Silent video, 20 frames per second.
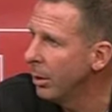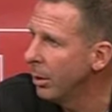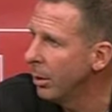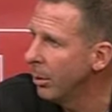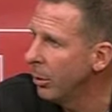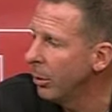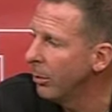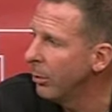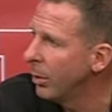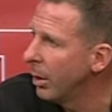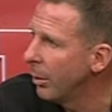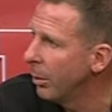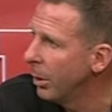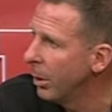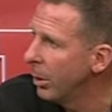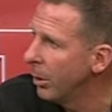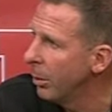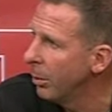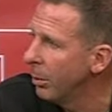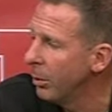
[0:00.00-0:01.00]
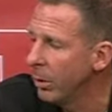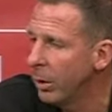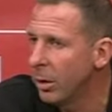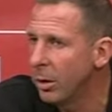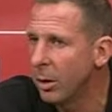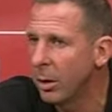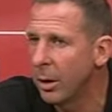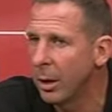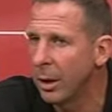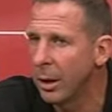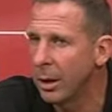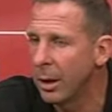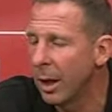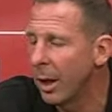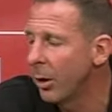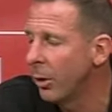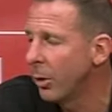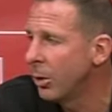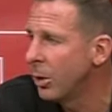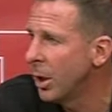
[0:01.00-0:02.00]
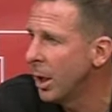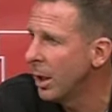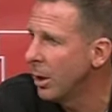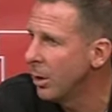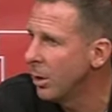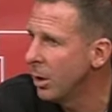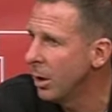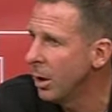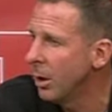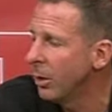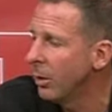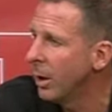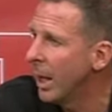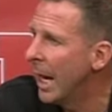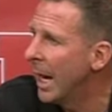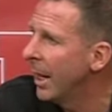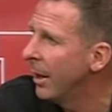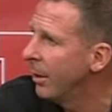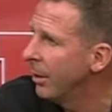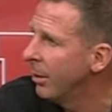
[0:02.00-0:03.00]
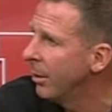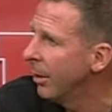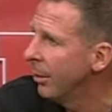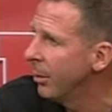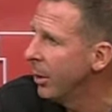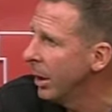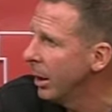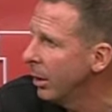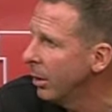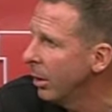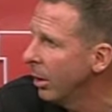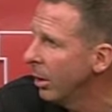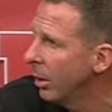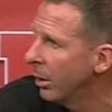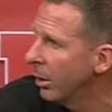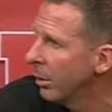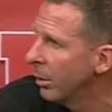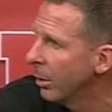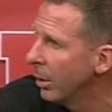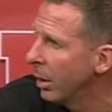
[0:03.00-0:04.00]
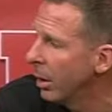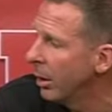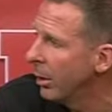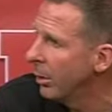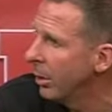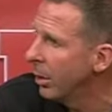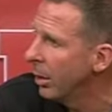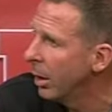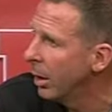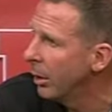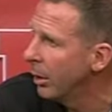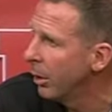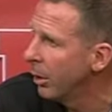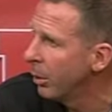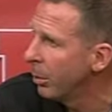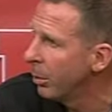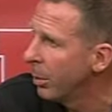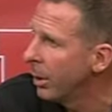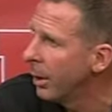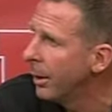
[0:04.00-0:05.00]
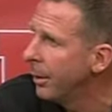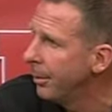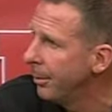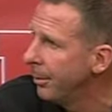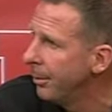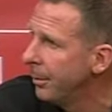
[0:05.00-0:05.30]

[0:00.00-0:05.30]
to move someone into a position like that or change you know add something to their onto onto their plate.